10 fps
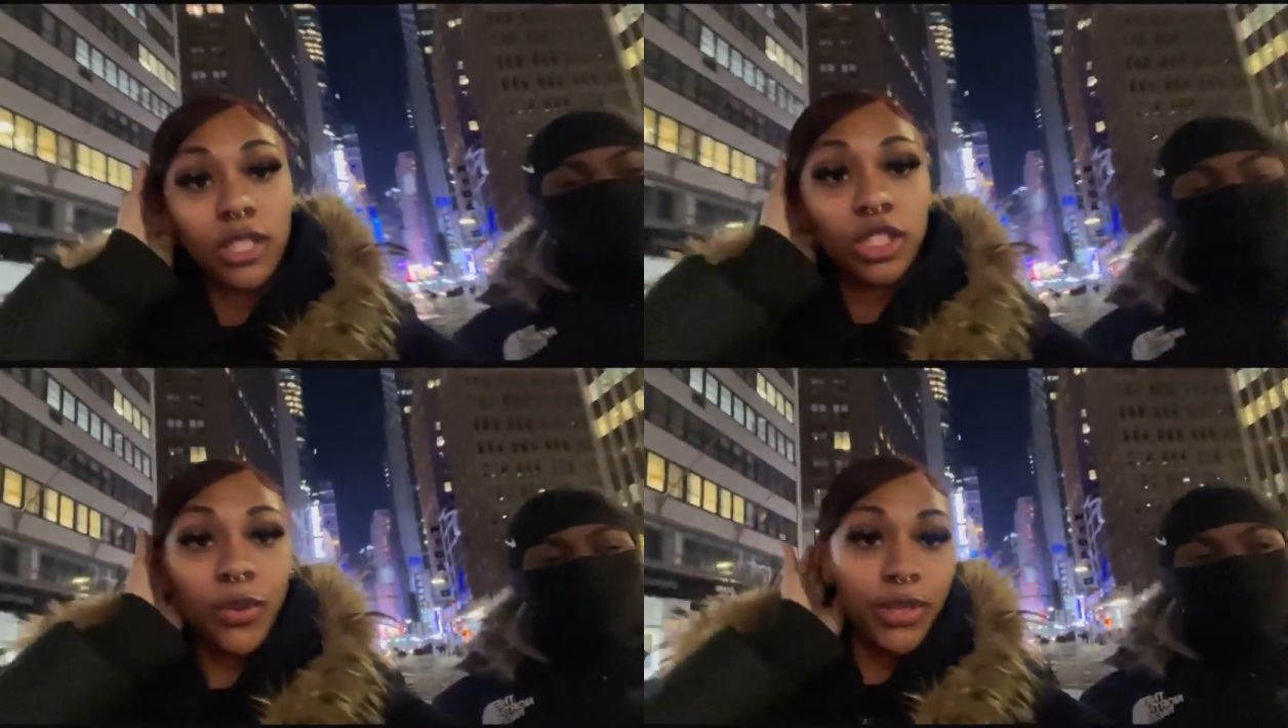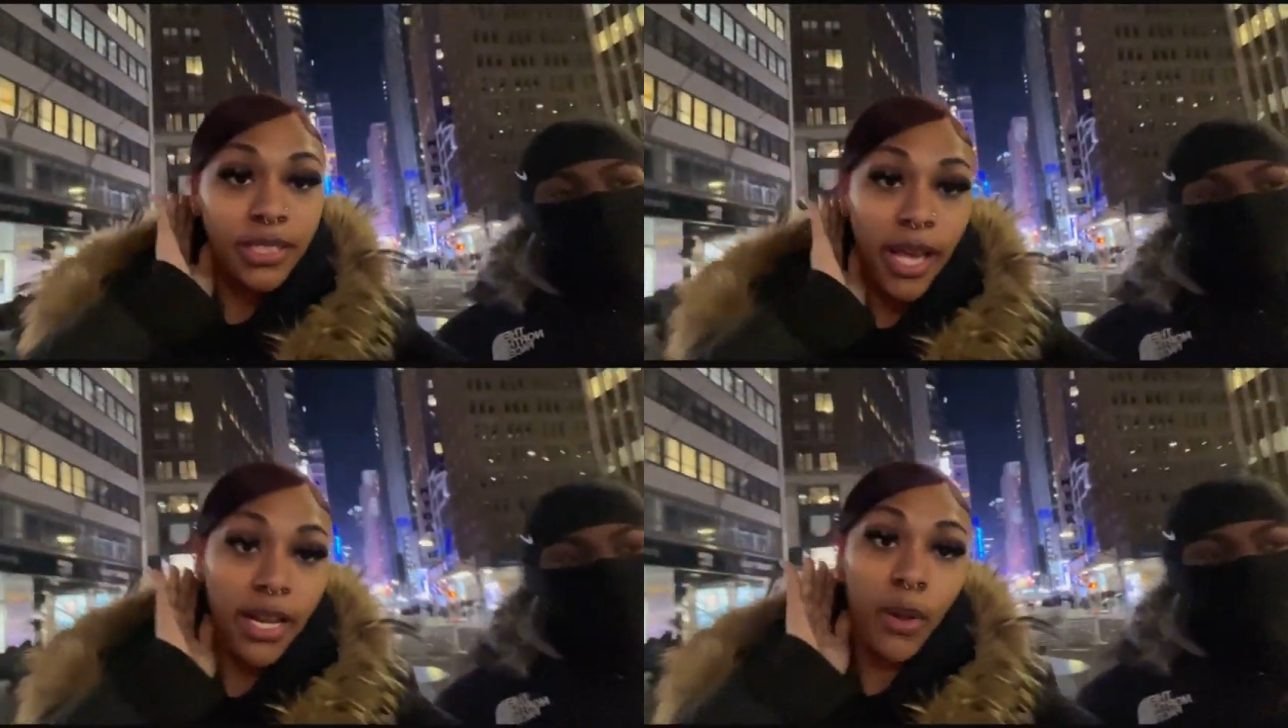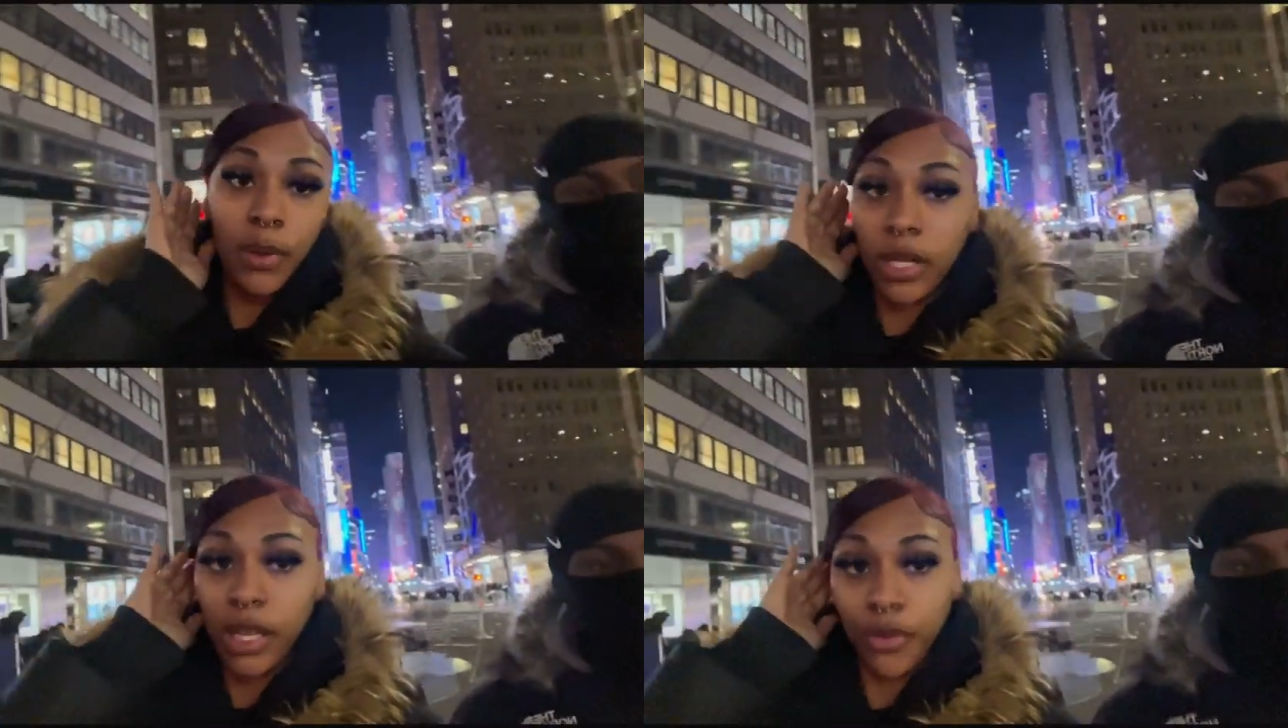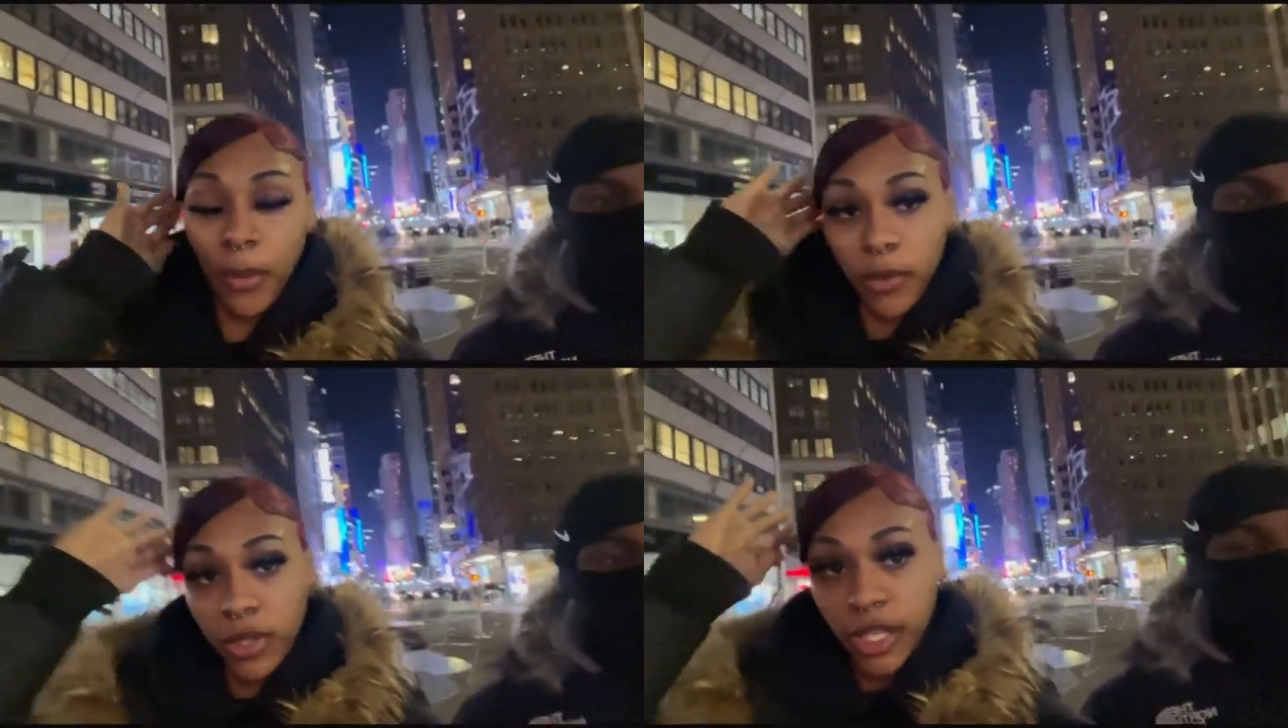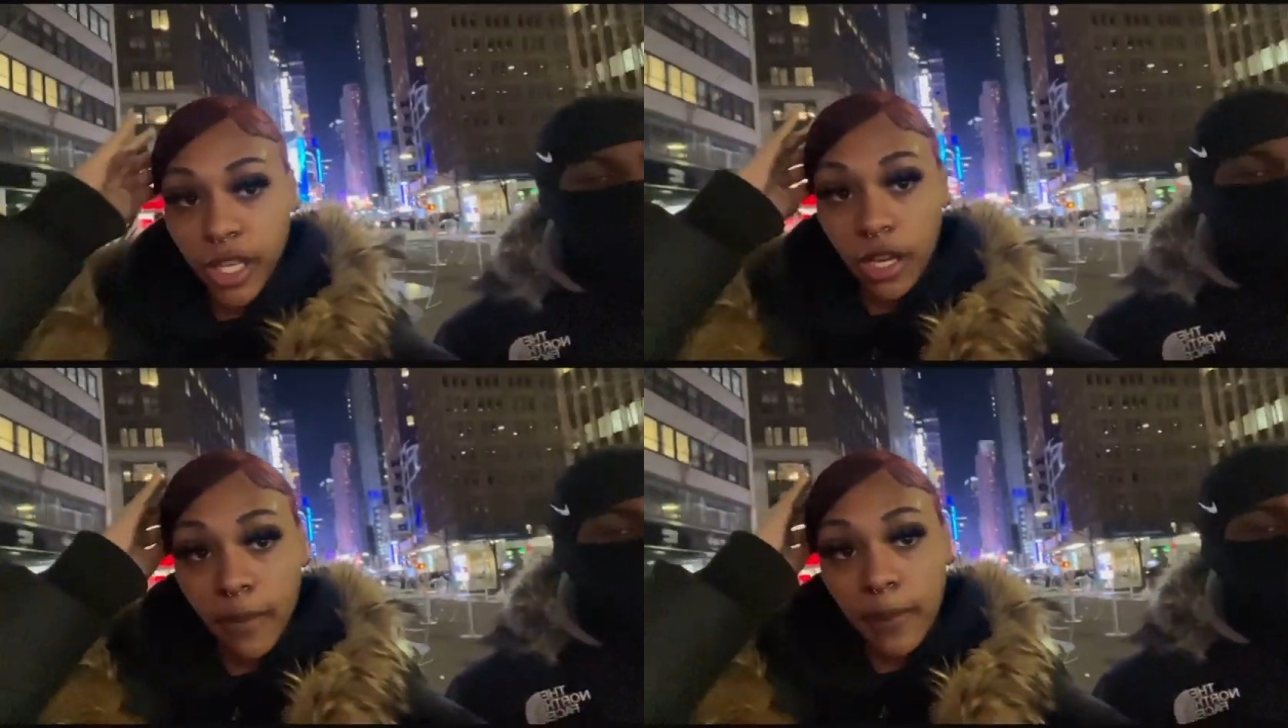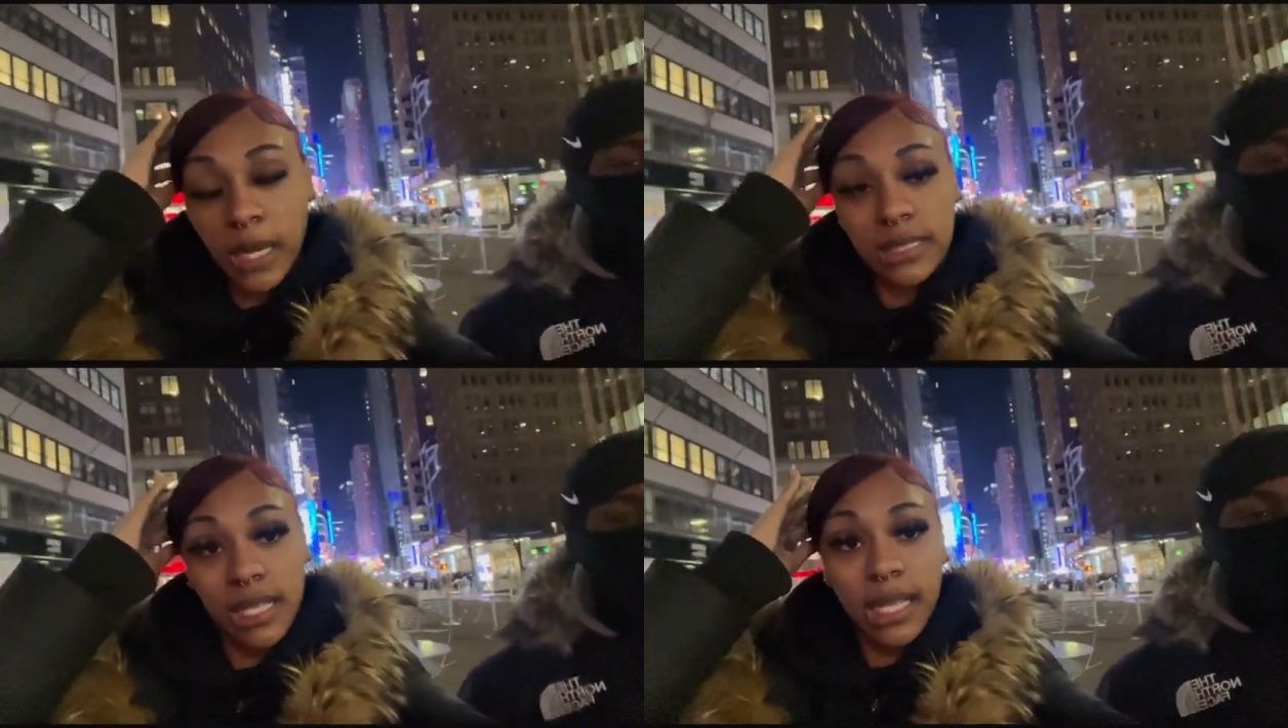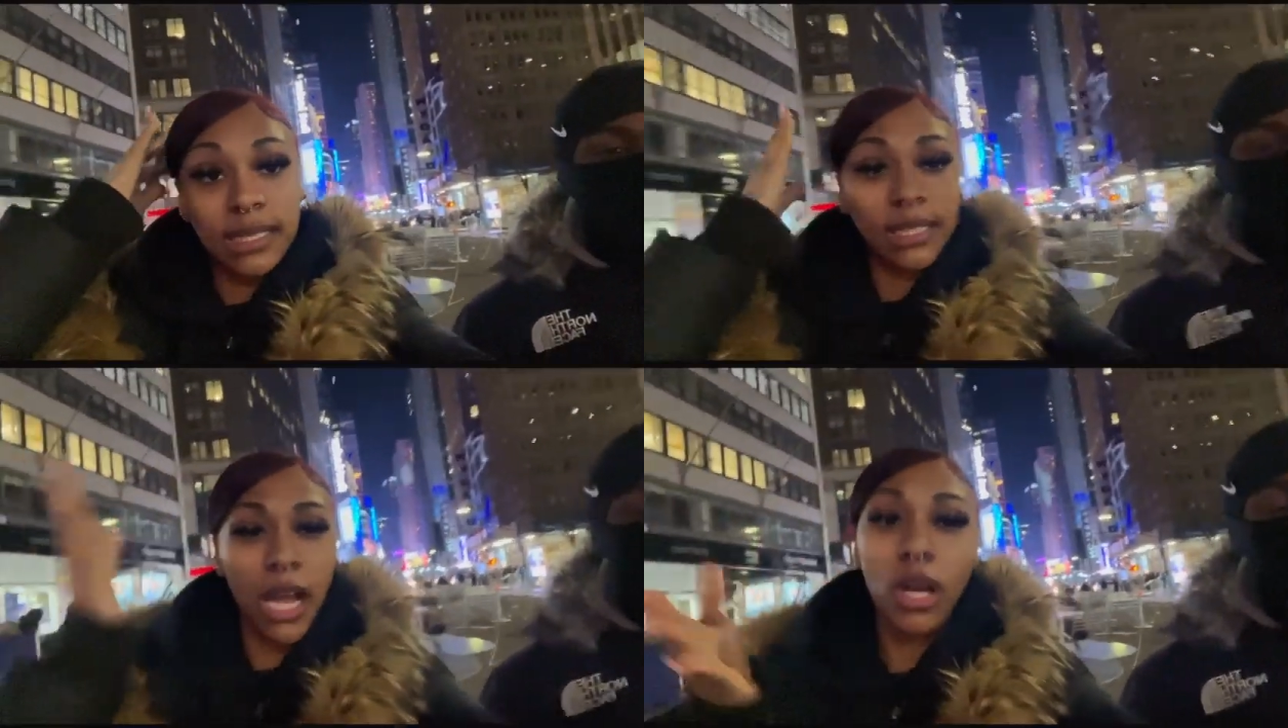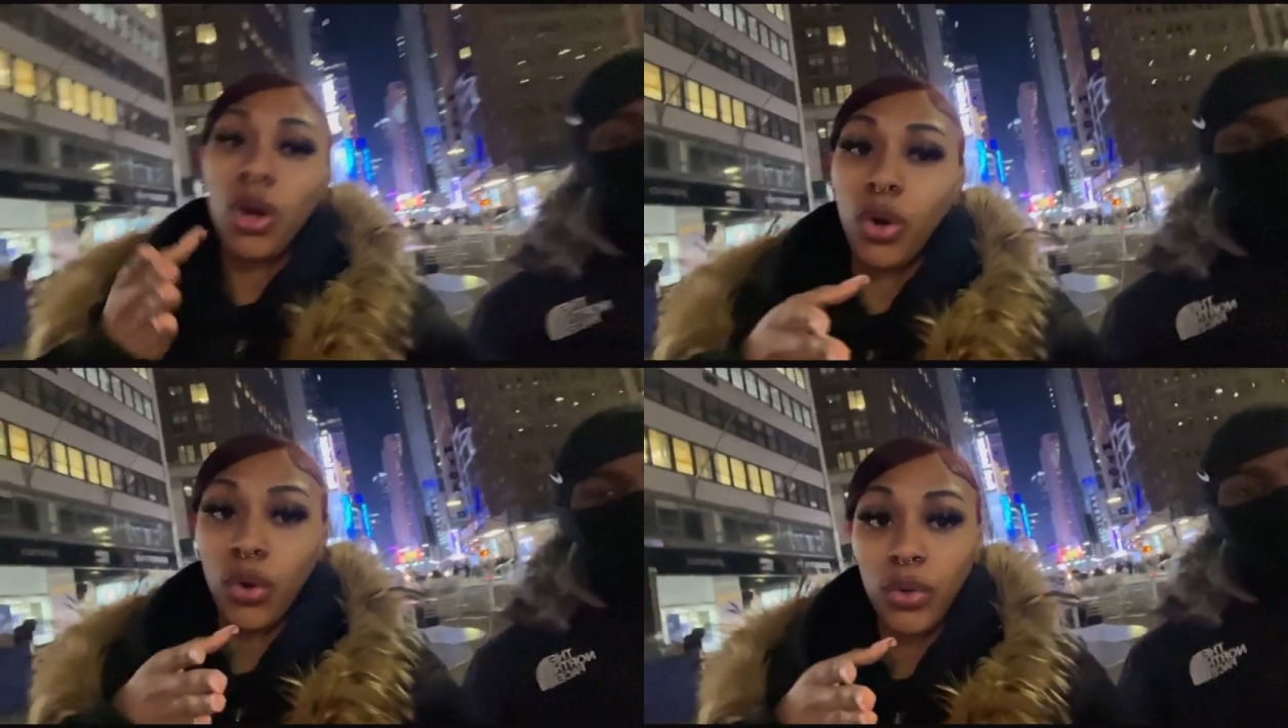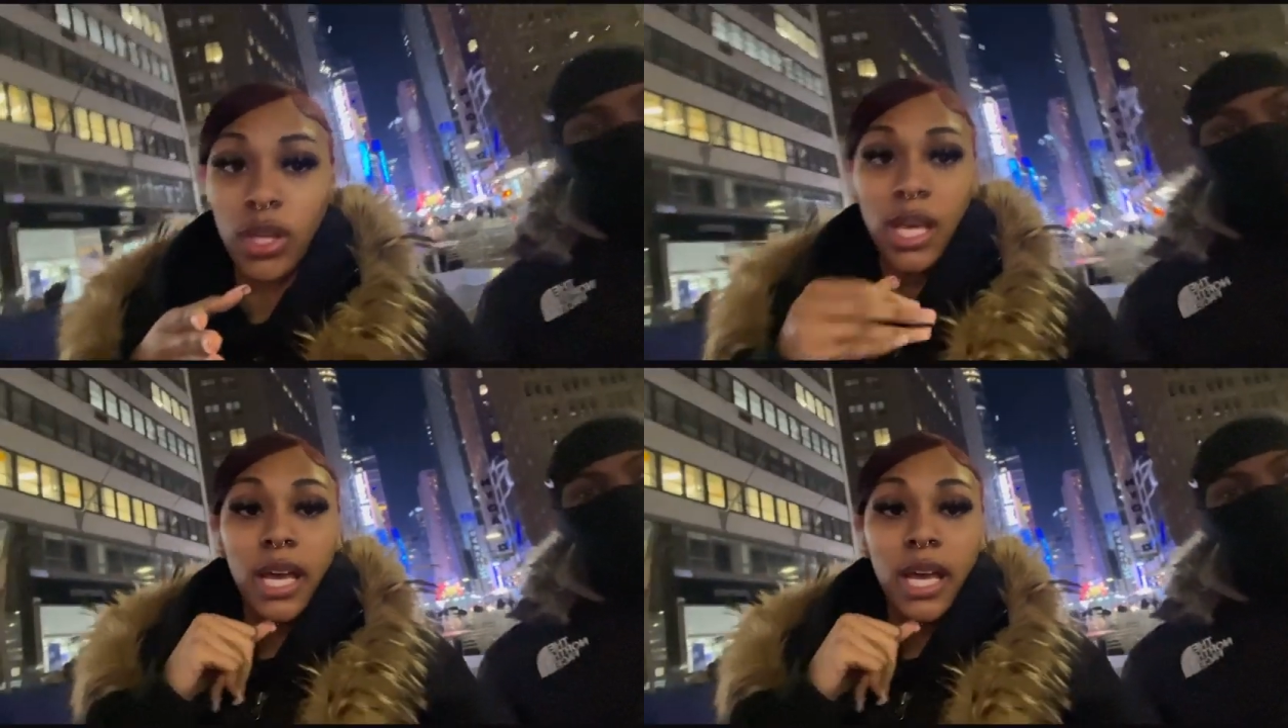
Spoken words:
So we decided that we're gonna eat the crumbl cookie here because it's not cold.